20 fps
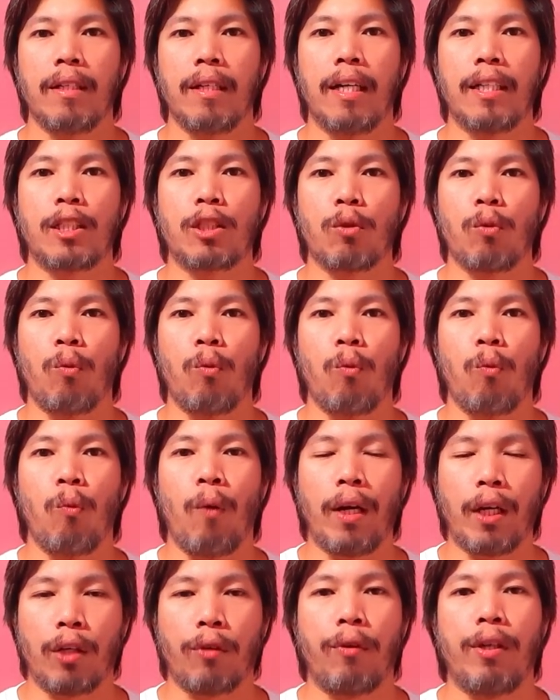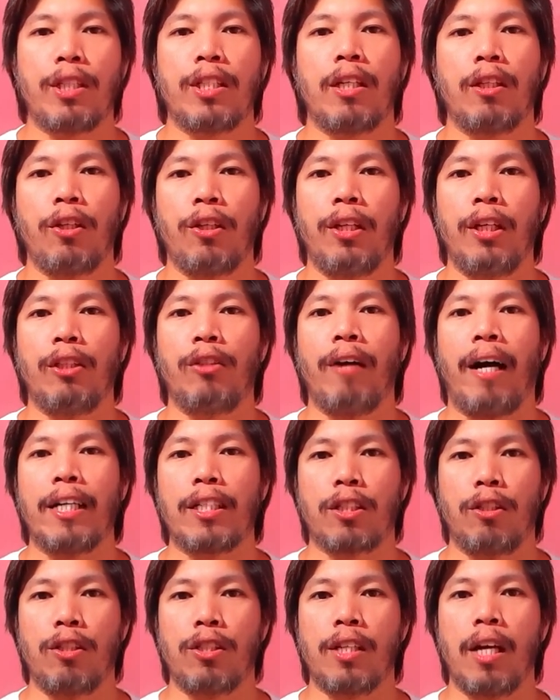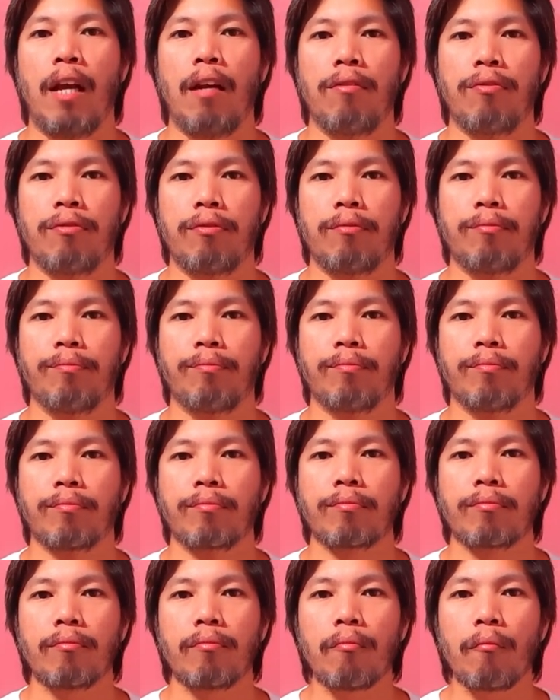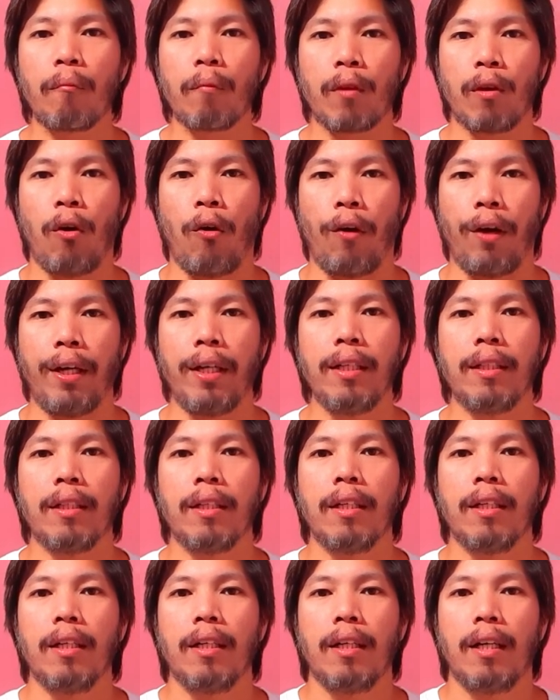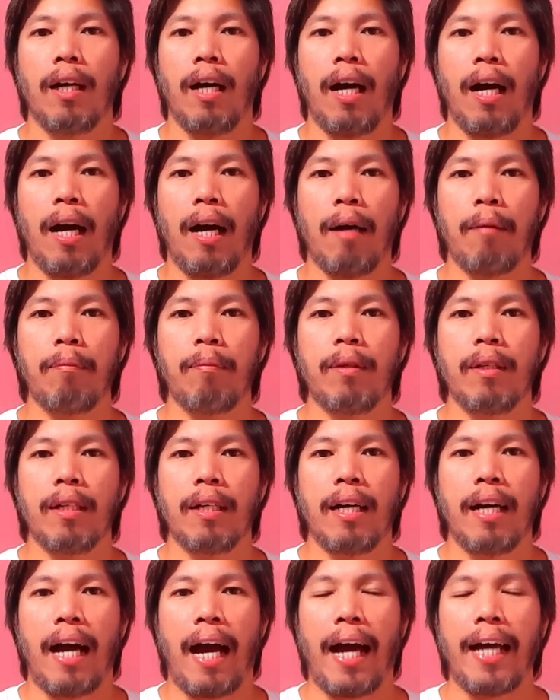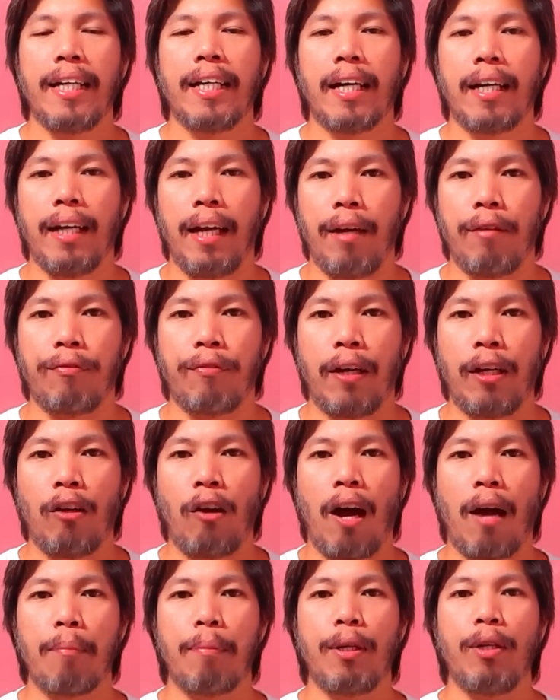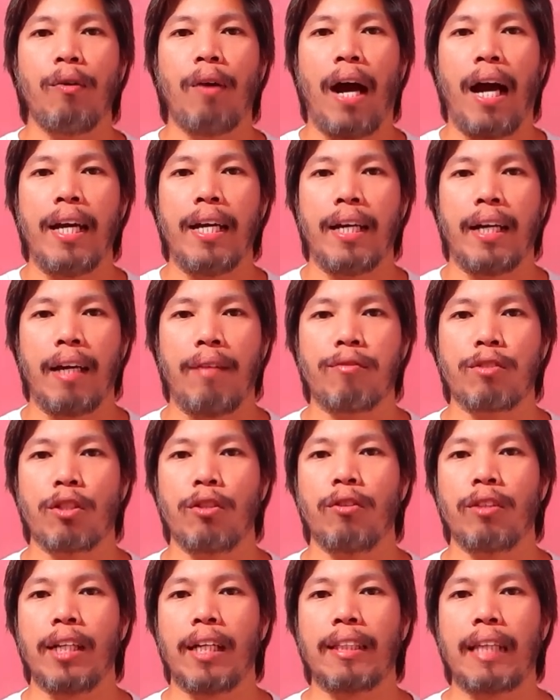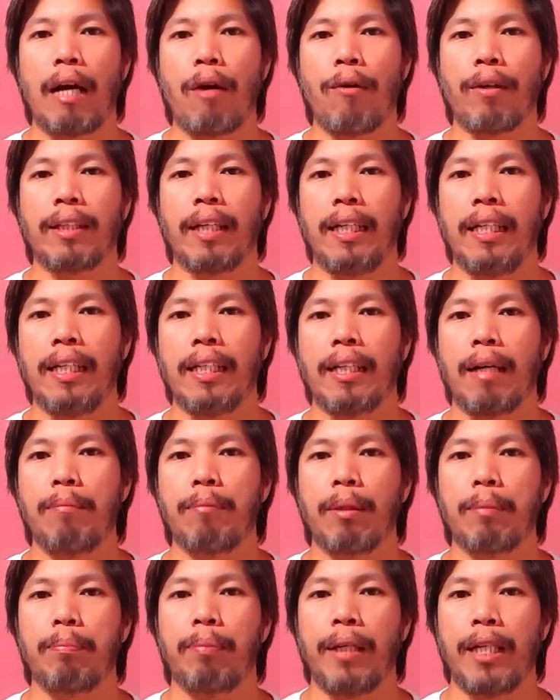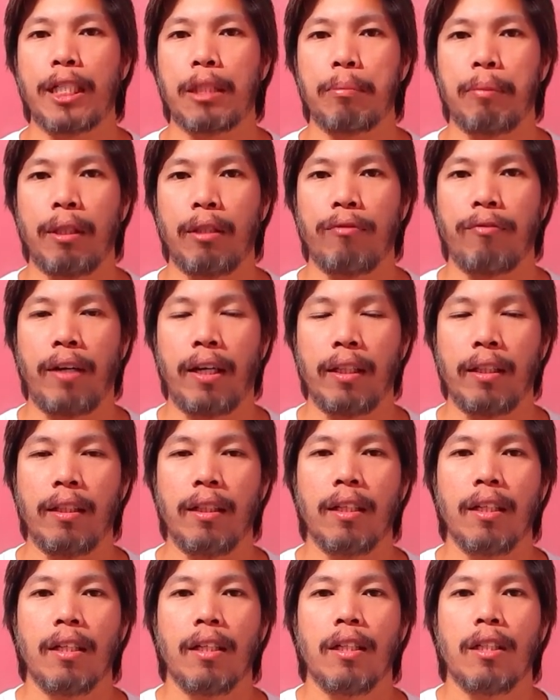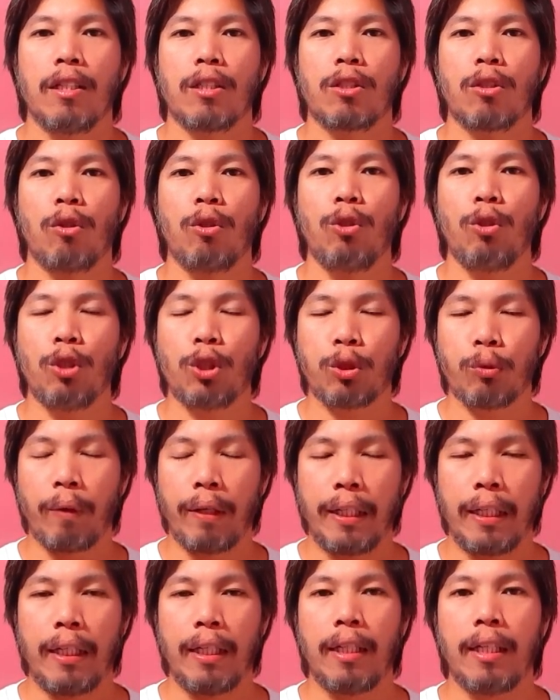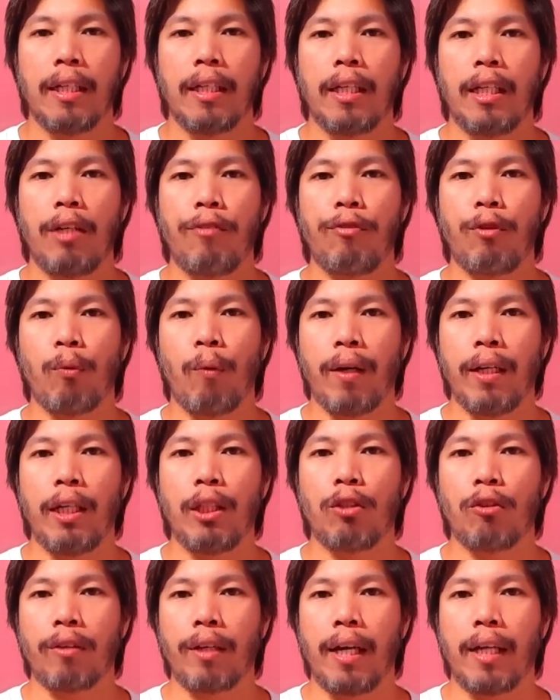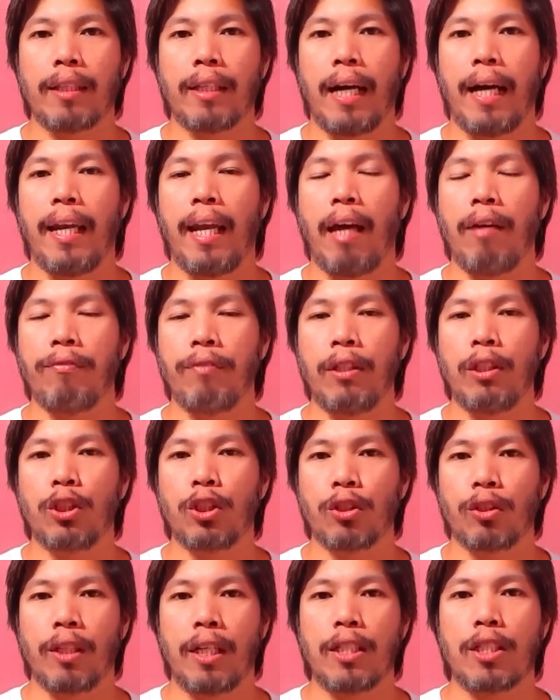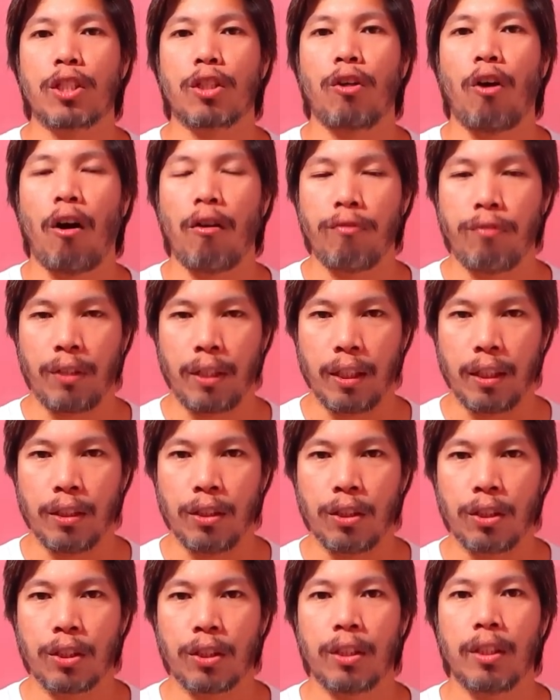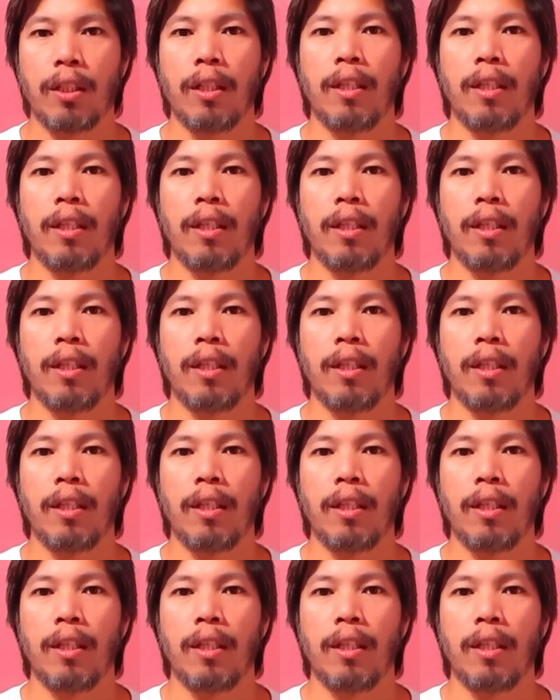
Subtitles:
That's one question you need to ask yourself. Okay? IRF. Ano nga ba yung IRF? So, yung tinatawag na income replacement fund. So, usually, if you wanted to get a life insurance coverage